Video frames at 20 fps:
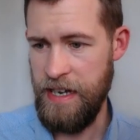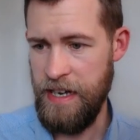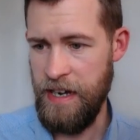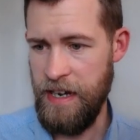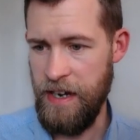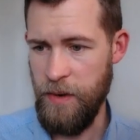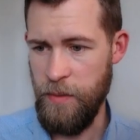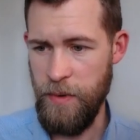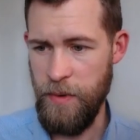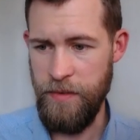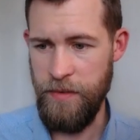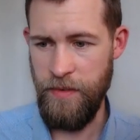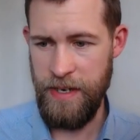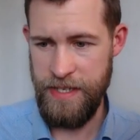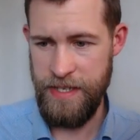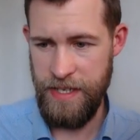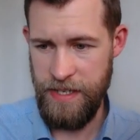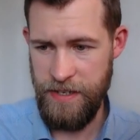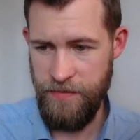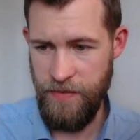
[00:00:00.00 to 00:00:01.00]
We've
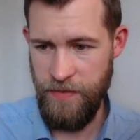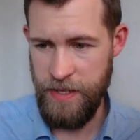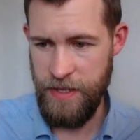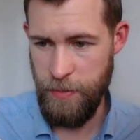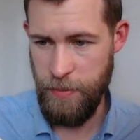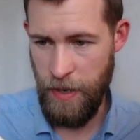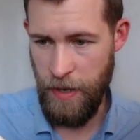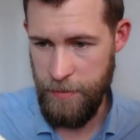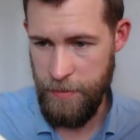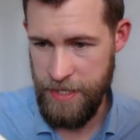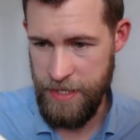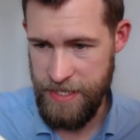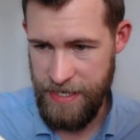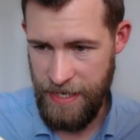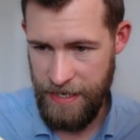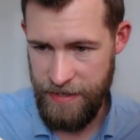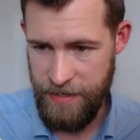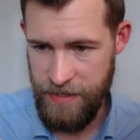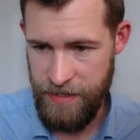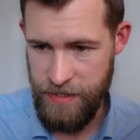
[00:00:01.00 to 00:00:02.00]
identified the primary
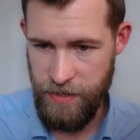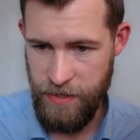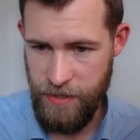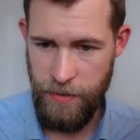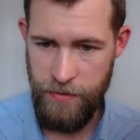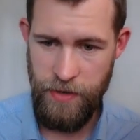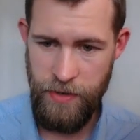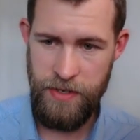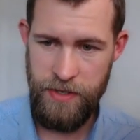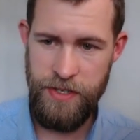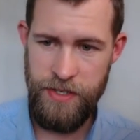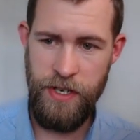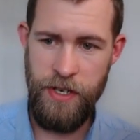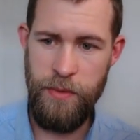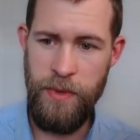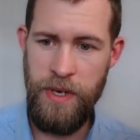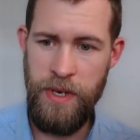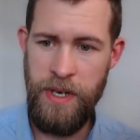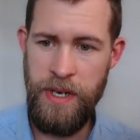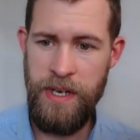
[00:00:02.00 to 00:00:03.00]
standards. So we've got
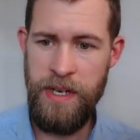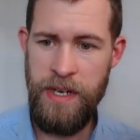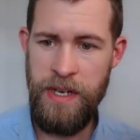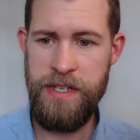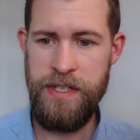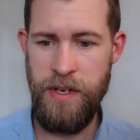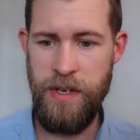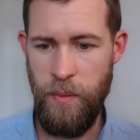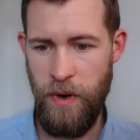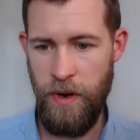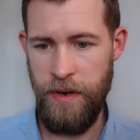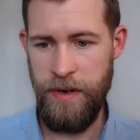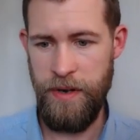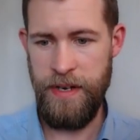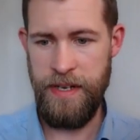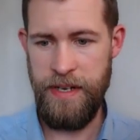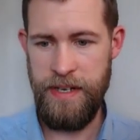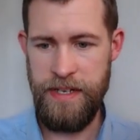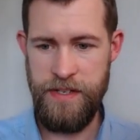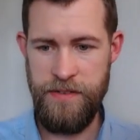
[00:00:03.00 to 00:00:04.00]
two. So one
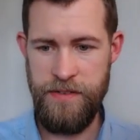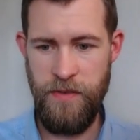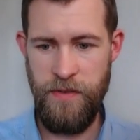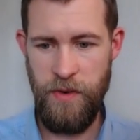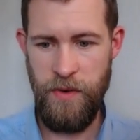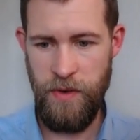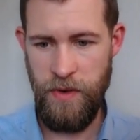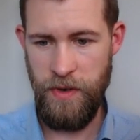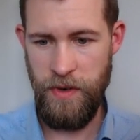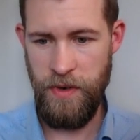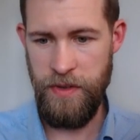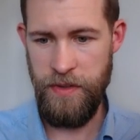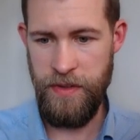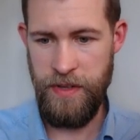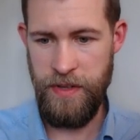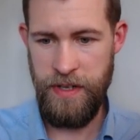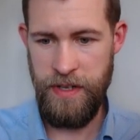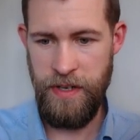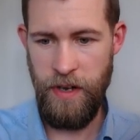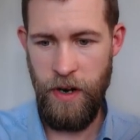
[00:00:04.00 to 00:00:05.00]
is for
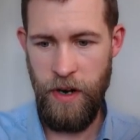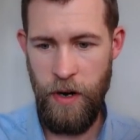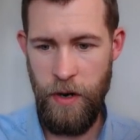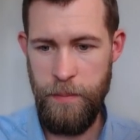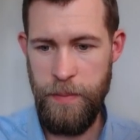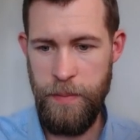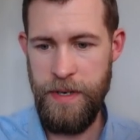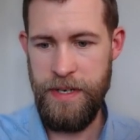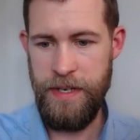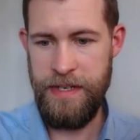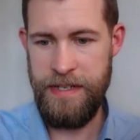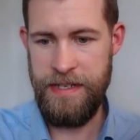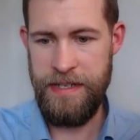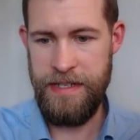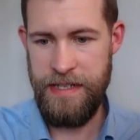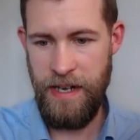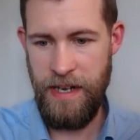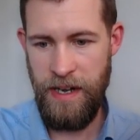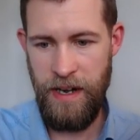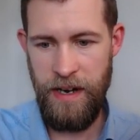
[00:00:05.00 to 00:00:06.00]
the open
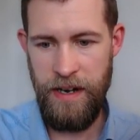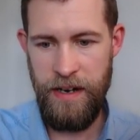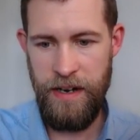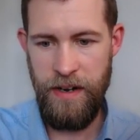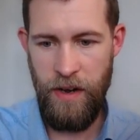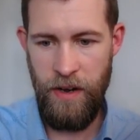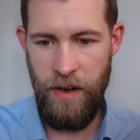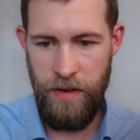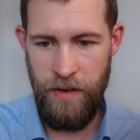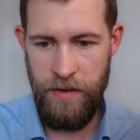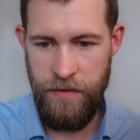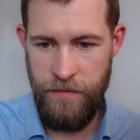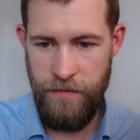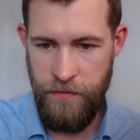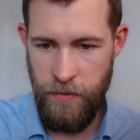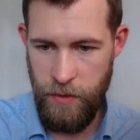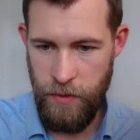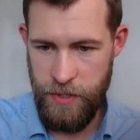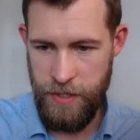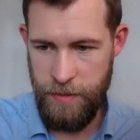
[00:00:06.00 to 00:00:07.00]
die hot
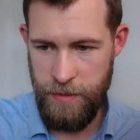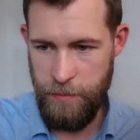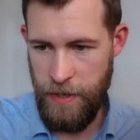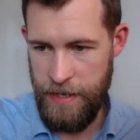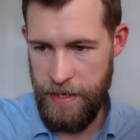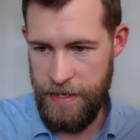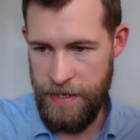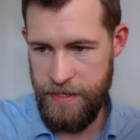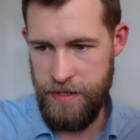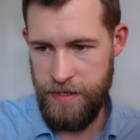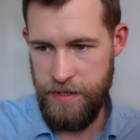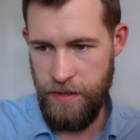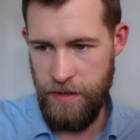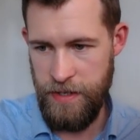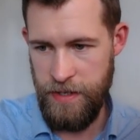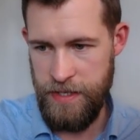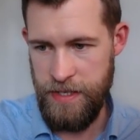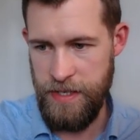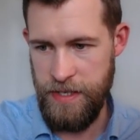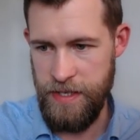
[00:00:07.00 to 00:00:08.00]
forging press. So
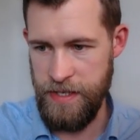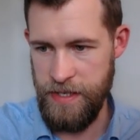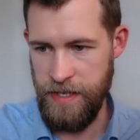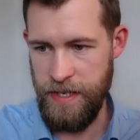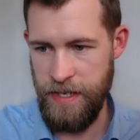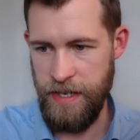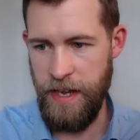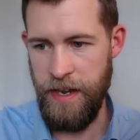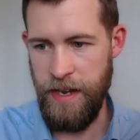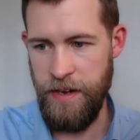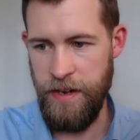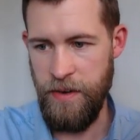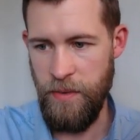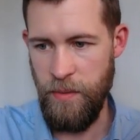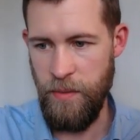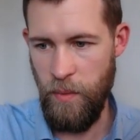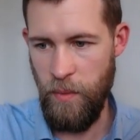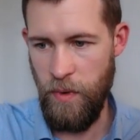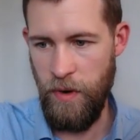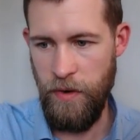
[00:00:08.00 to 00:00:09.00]
this is EN
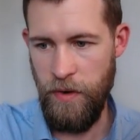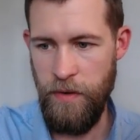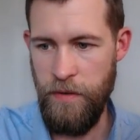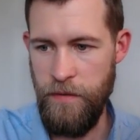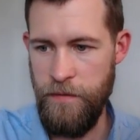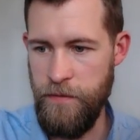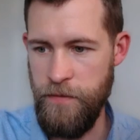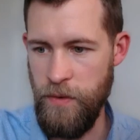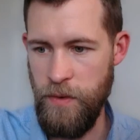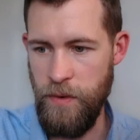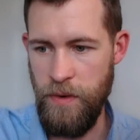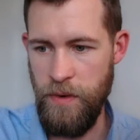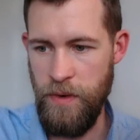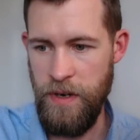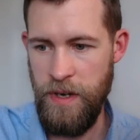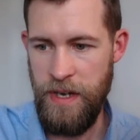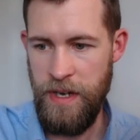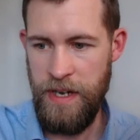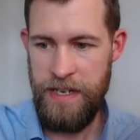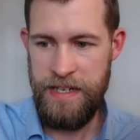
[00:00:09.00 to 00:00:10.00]

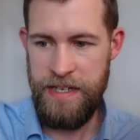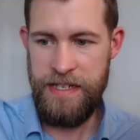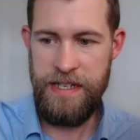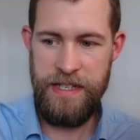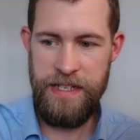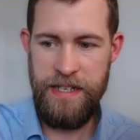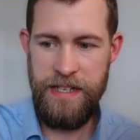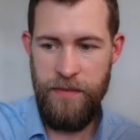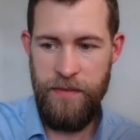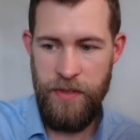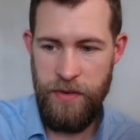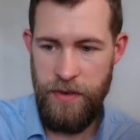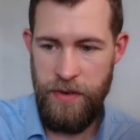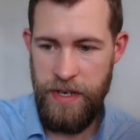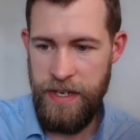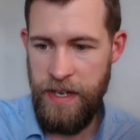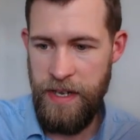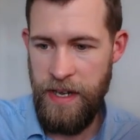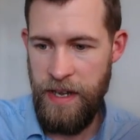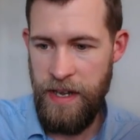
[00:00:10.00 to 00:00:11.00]

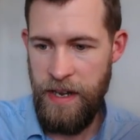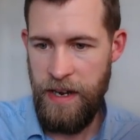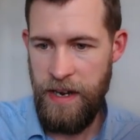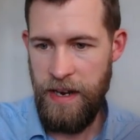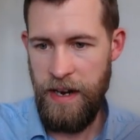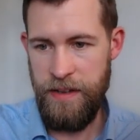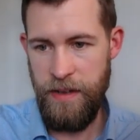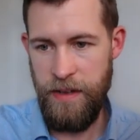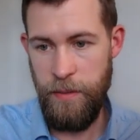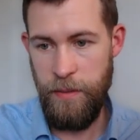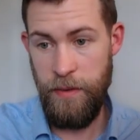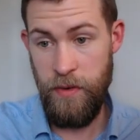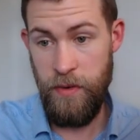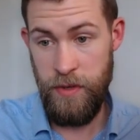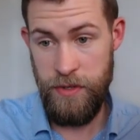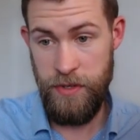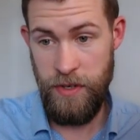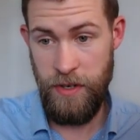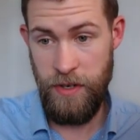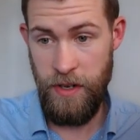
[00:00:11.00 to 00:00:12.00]
14673. And then we've
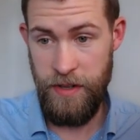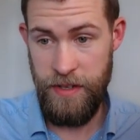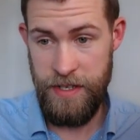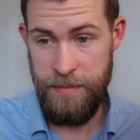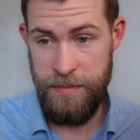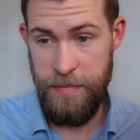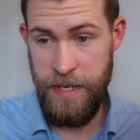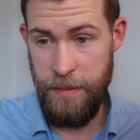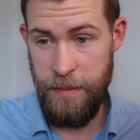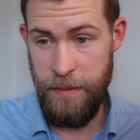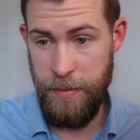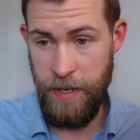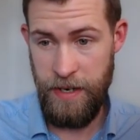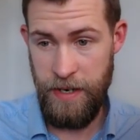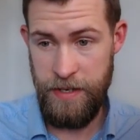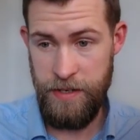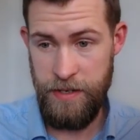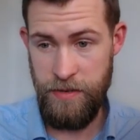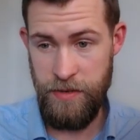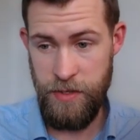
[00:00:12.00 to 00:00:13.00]
also got this
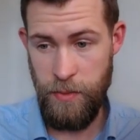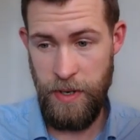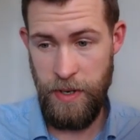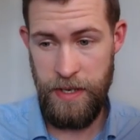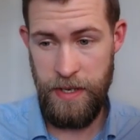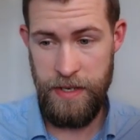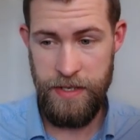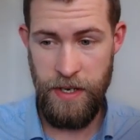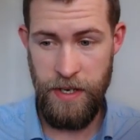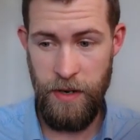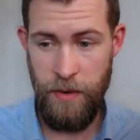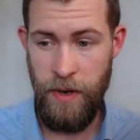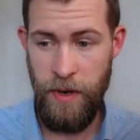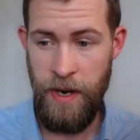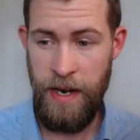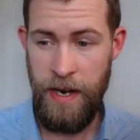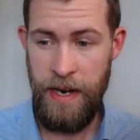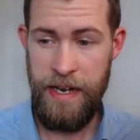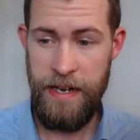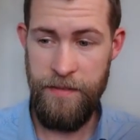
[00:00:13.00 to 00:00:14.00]
manipulator as well. So
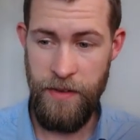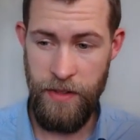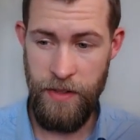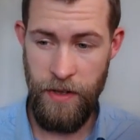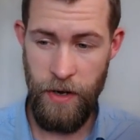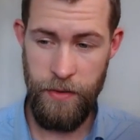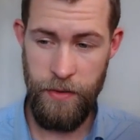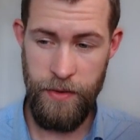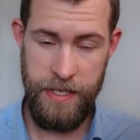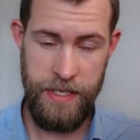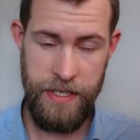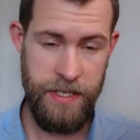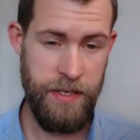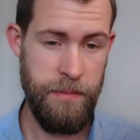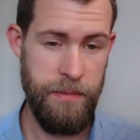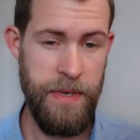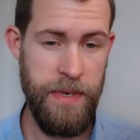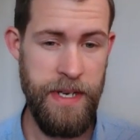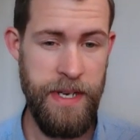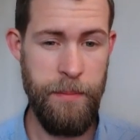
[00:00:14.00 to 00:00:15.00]
even though there's
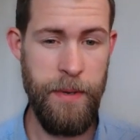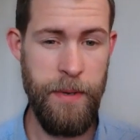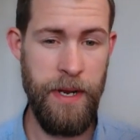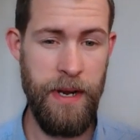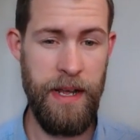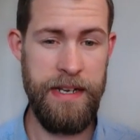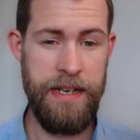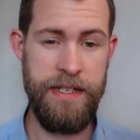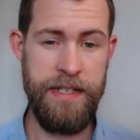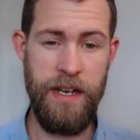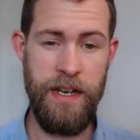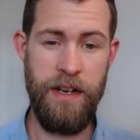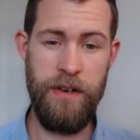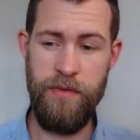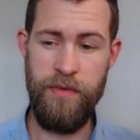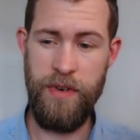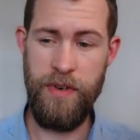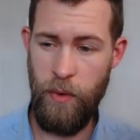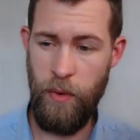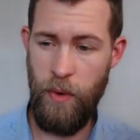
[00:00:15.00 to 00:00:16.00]
some manipulator
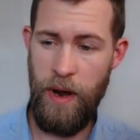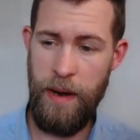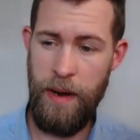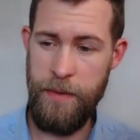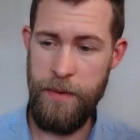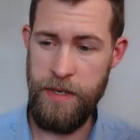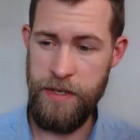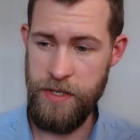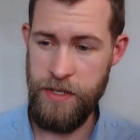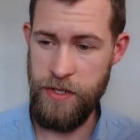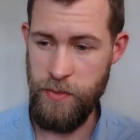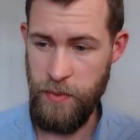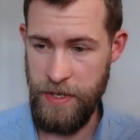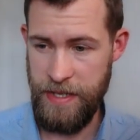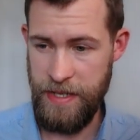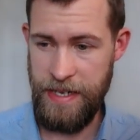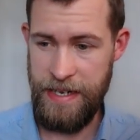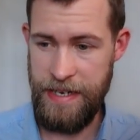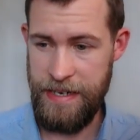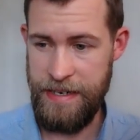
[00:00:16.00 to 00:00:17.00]
requirements
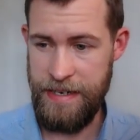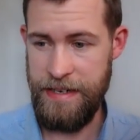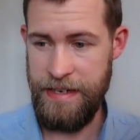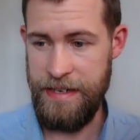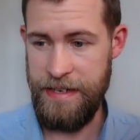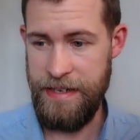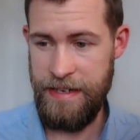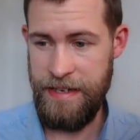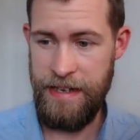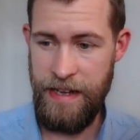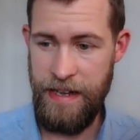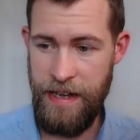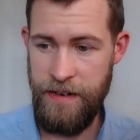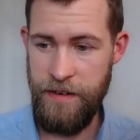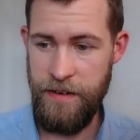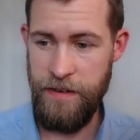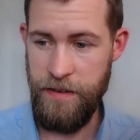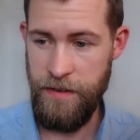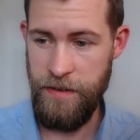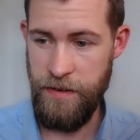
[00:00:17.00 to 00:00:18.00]
within
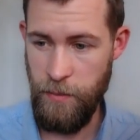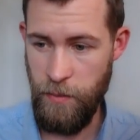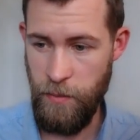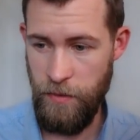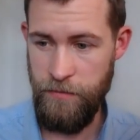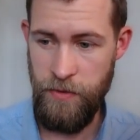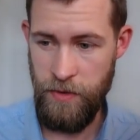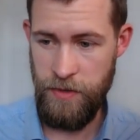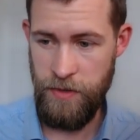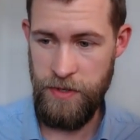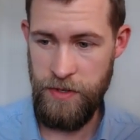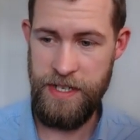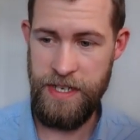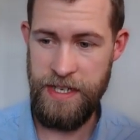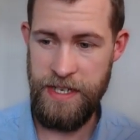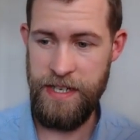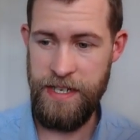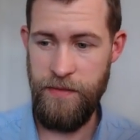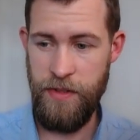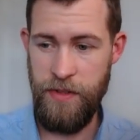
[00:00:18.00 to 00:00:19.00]
EN
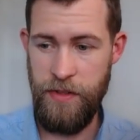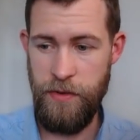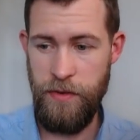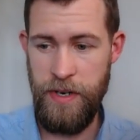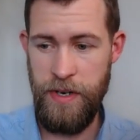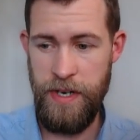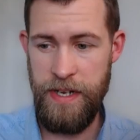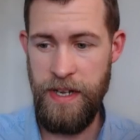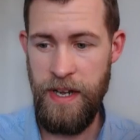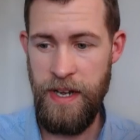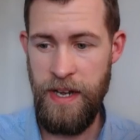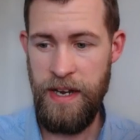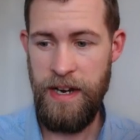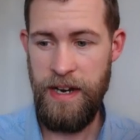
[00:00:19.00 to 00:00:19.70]
14673,